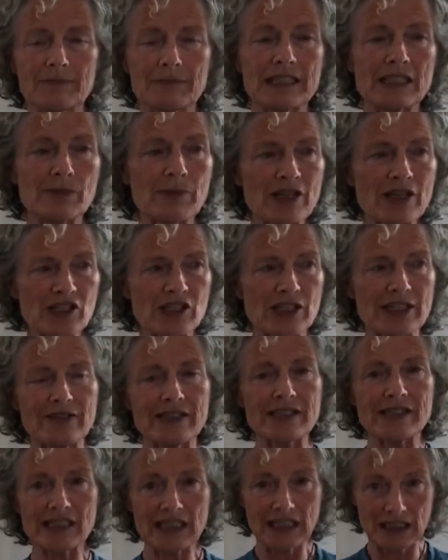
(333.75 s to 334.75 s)
especially in
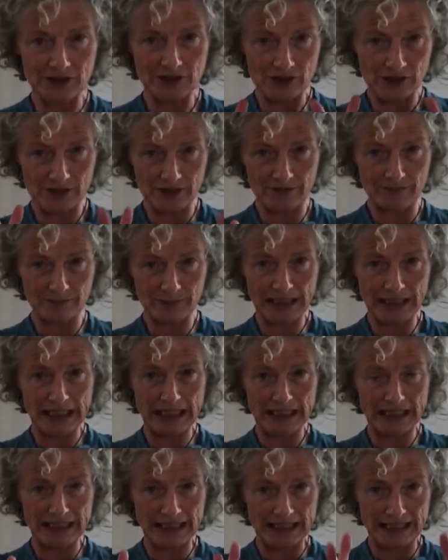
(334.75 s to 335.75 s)
this culture of
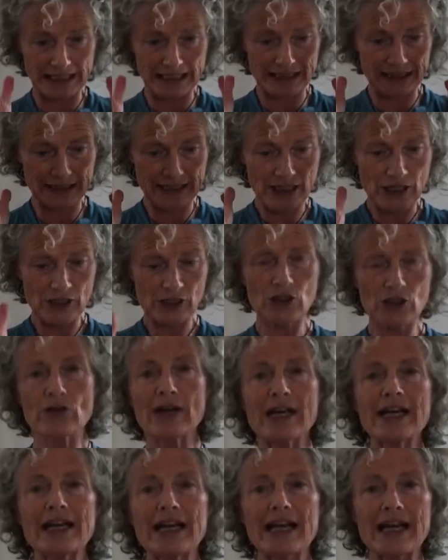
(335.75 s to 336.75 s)
being kind of
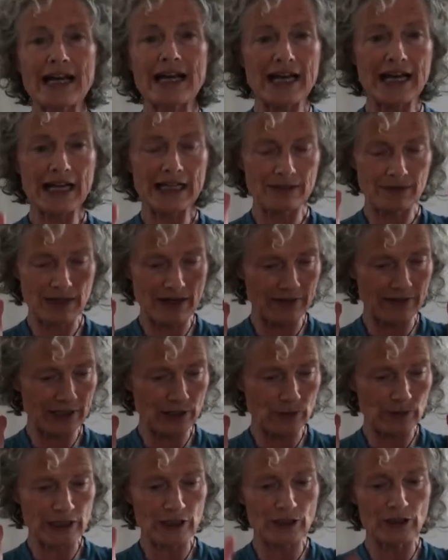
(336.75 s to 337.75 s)
straight ahead,
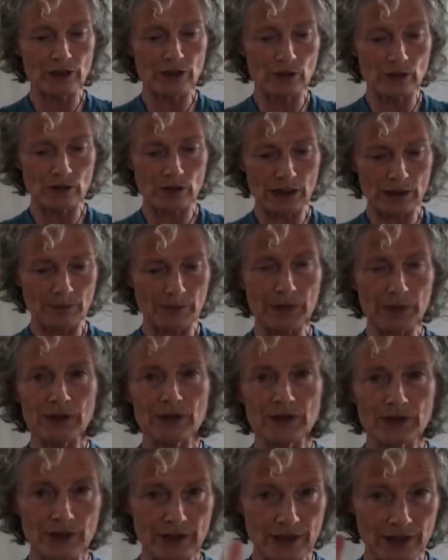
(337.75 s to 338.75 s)
everything we do,
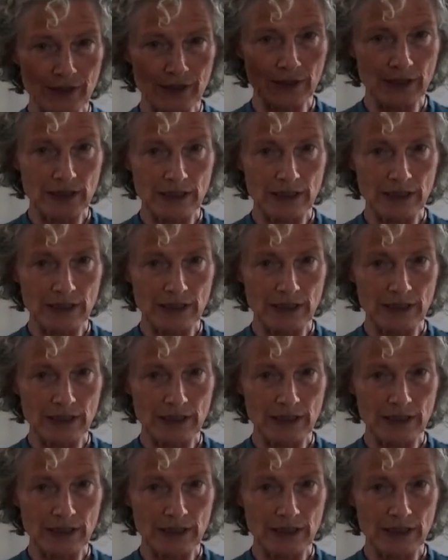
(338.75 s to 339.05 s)
computer,